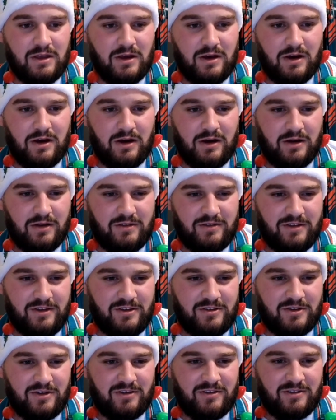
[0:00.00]

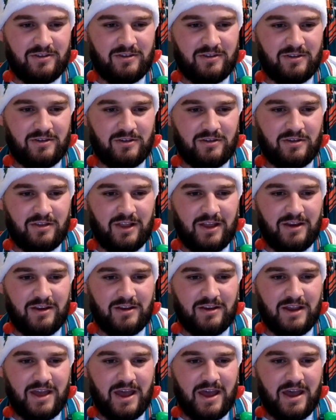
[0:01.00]
TJ
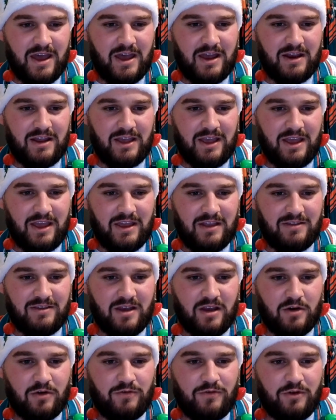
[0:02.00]
Slayton had a
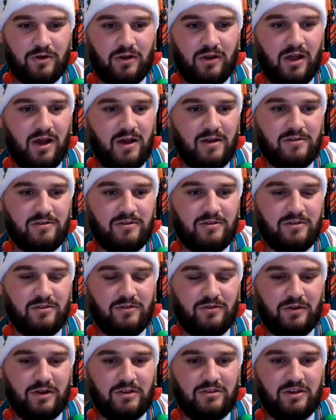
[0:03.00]
tackle for a loss.
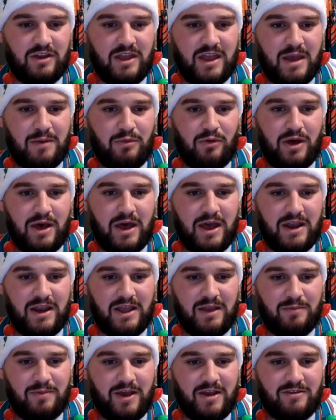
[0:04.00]
Devon J. Campbell had
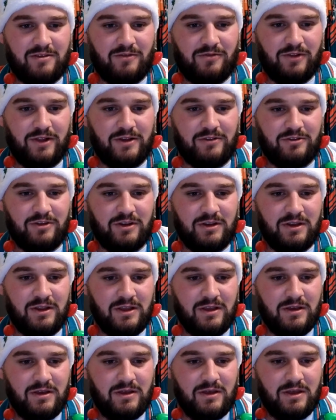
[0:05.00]
a pass deflection.
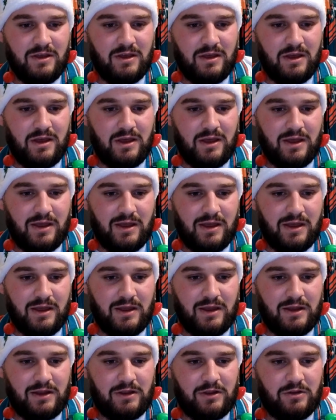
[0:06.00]

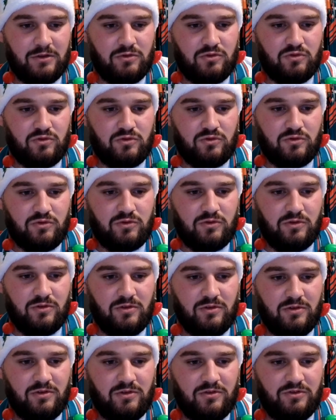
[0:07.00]
And
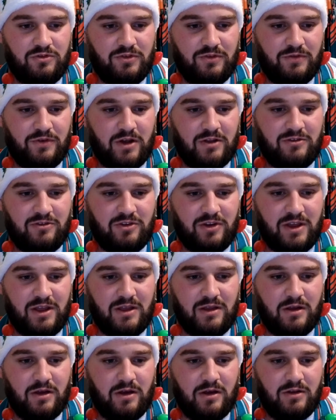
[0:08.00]

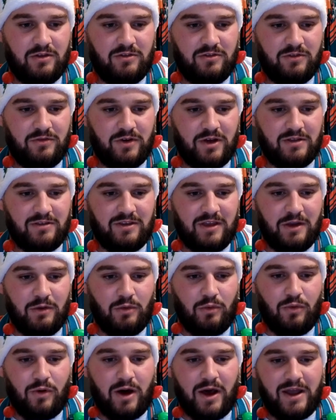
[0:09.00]
Javonte
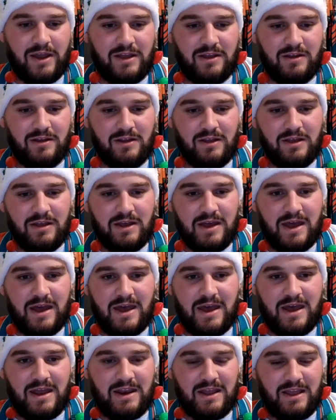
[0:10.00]
Wyatt
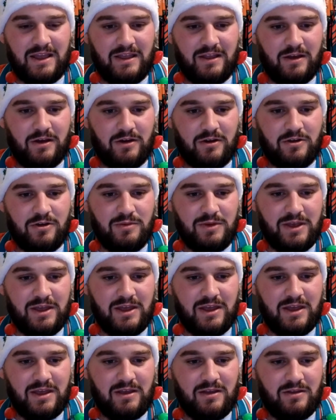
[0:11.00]
had a QB
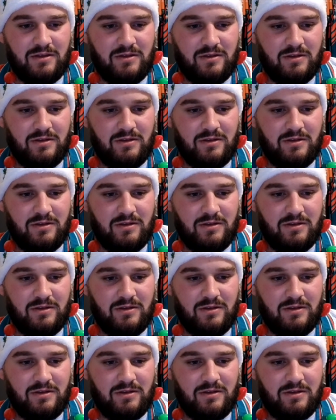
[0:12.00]
hit.